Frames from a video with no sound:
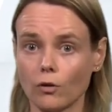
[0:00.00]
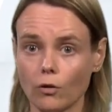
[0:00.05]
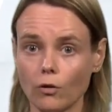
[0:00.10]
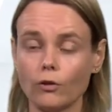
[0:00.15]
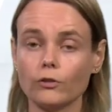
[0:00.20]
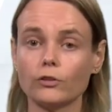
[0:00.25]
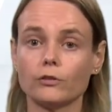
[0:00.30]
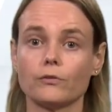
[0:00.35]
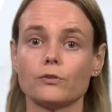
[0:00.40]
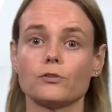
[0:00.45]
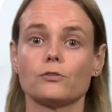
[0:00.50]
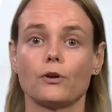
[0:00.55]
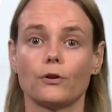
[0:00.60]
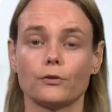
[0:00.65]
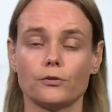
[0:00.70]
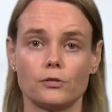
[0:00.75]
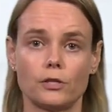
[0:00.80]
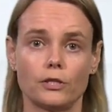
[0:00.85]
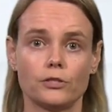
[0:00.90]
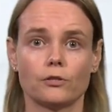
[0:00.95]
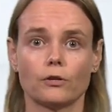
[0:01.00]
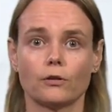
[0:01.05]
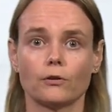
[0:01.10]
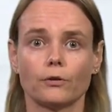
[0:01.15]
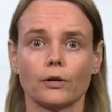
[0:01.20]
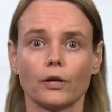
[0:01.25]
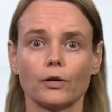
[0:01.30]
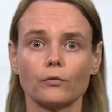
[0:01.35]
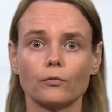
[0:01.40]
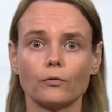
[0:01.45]
all the results that you're
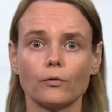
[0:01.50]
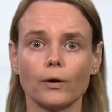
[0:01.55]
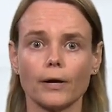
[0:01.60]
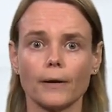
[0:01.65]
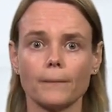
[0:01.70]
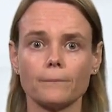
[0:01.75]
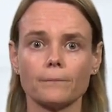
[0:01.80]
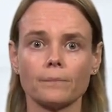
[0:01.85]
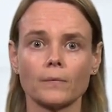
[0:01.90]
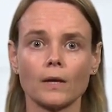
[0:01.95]
looking for.